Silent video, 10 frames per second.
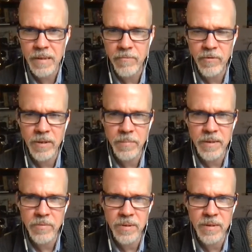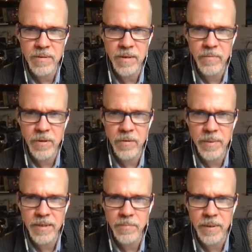Frank Petrie says, never go to
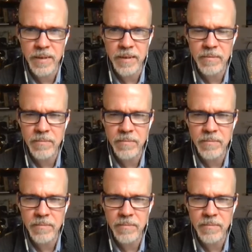Best Buy.